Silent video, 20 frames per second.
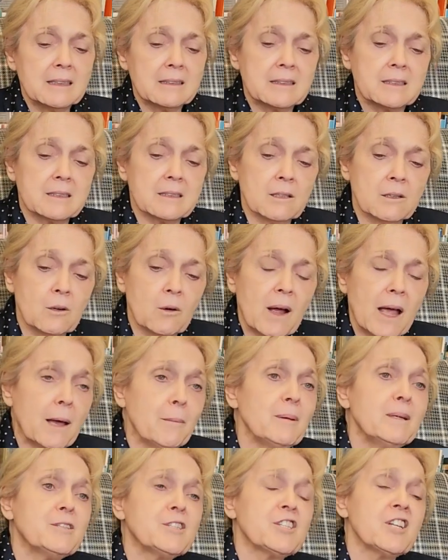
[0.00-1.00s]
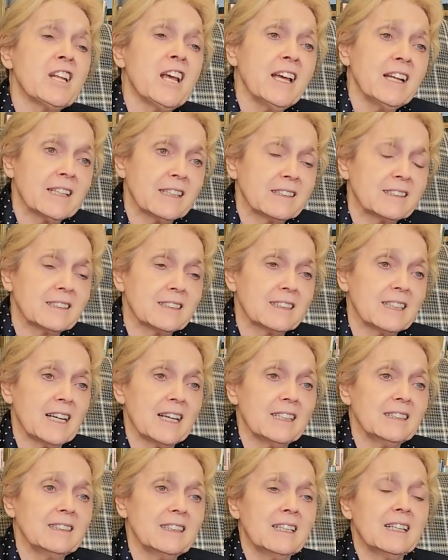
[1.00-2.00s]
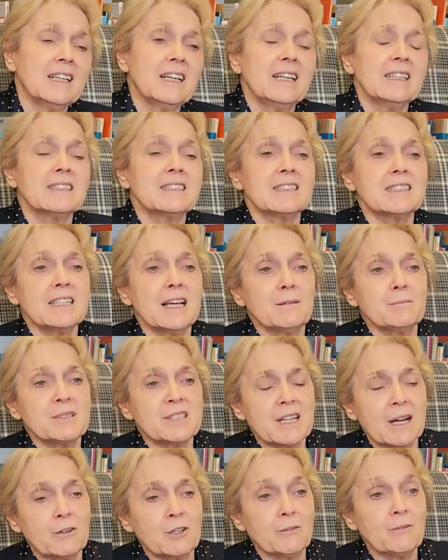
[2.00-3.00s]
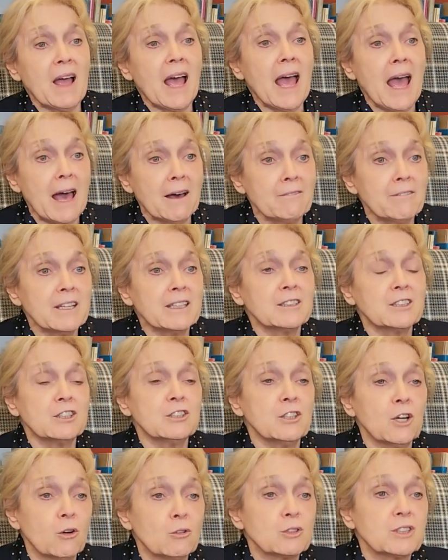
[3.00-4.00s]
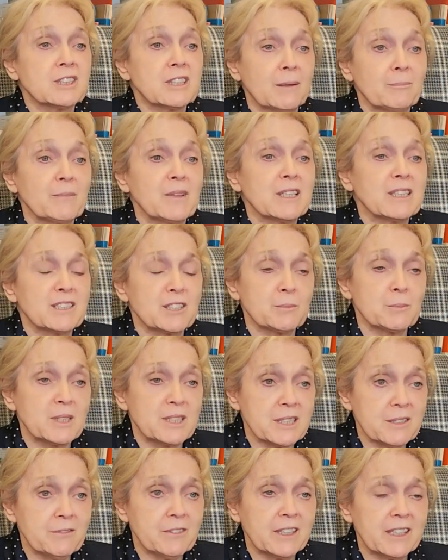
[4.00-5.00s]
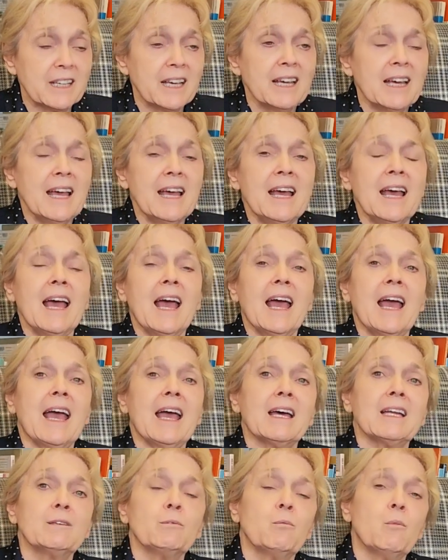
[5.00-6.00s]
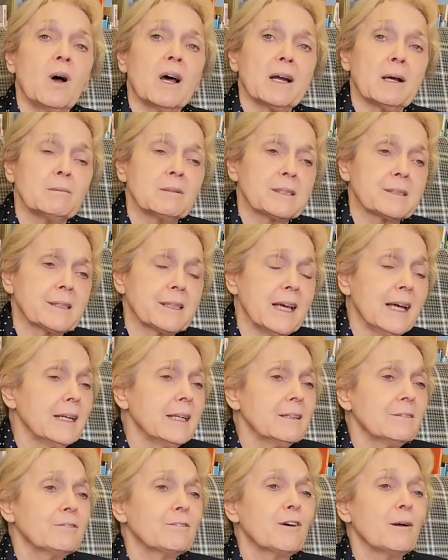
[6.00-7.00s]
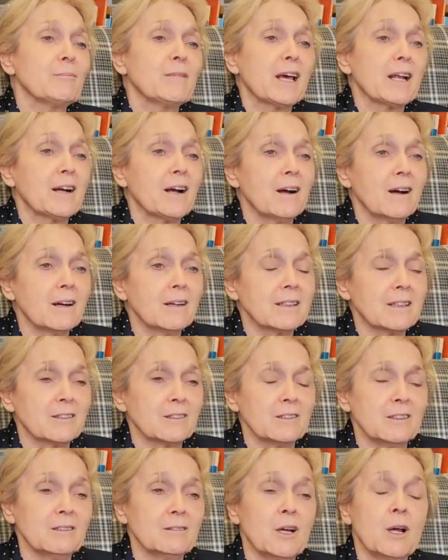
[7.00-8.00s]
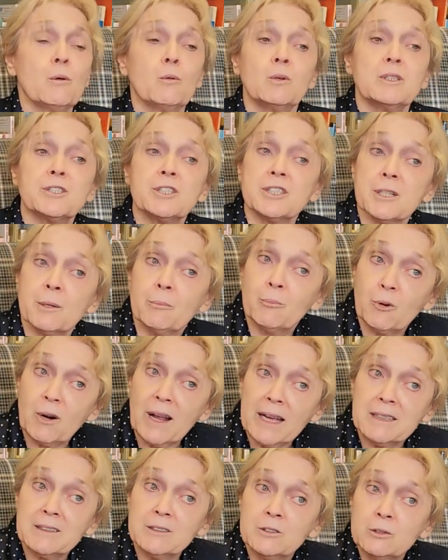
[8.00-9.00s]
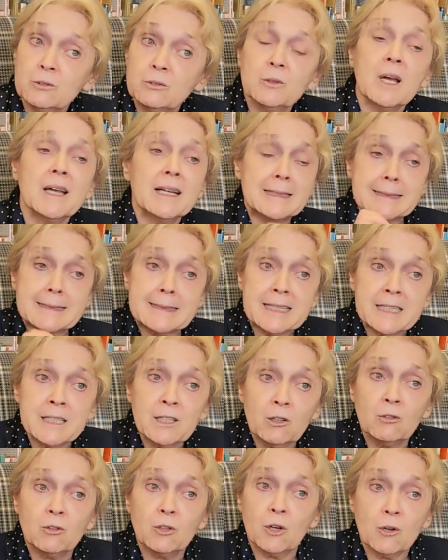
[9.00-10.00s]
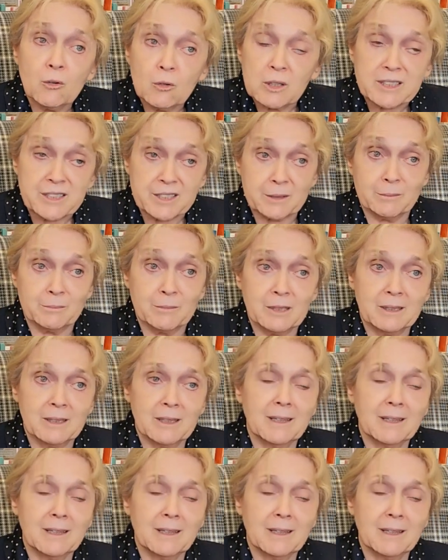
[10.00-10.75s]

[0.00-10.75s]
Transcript: So epigenetics then stems out of having to know something specific. And what I was getting from that article, which is a brand new neologism,